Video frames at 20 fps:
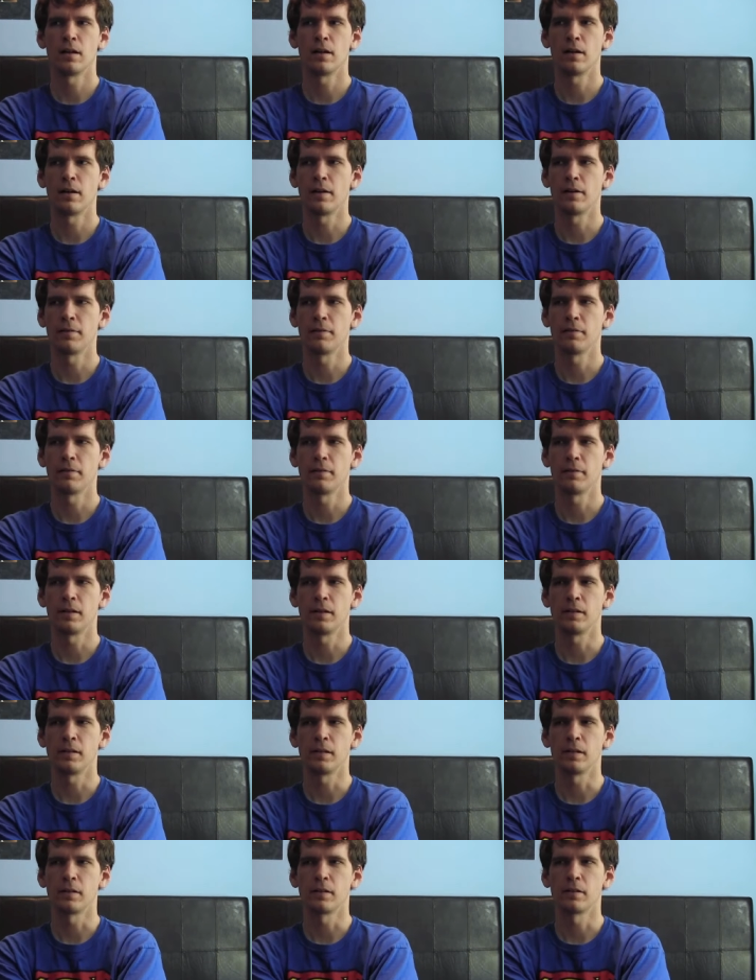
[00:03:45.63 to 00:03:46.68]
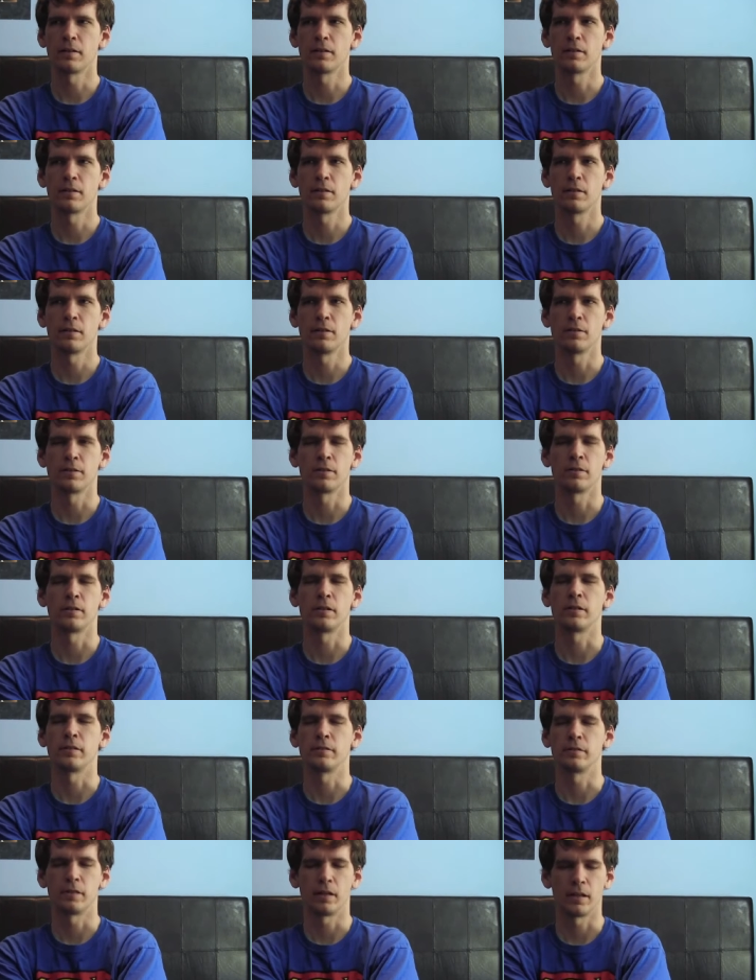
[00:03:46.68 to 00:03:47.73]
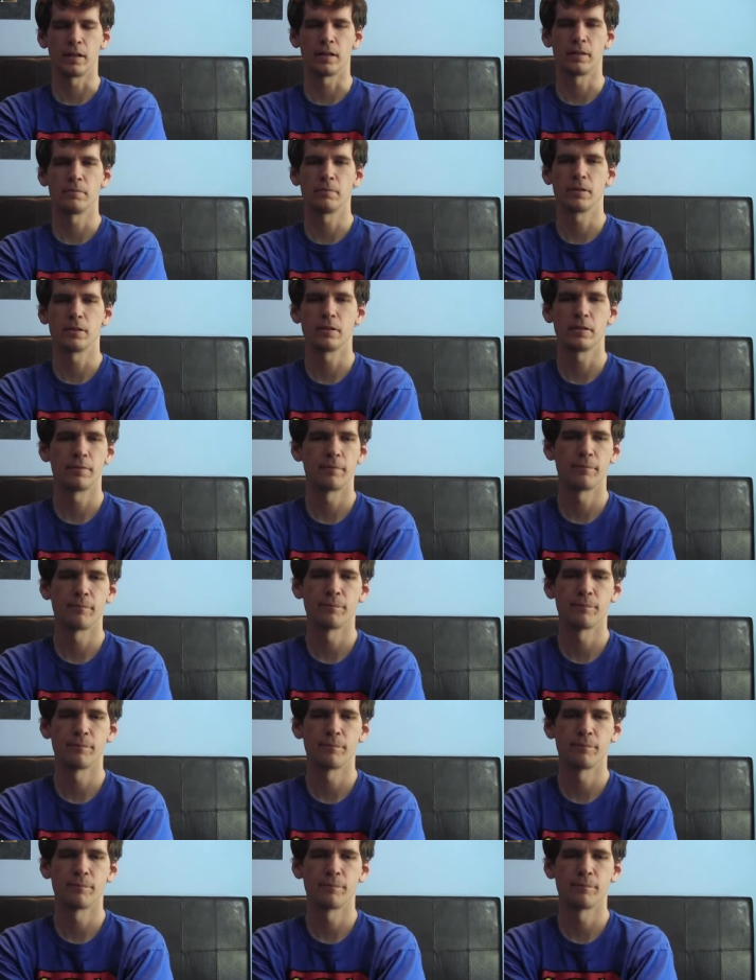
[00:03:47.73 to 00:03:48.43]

Uh, I think those are their names.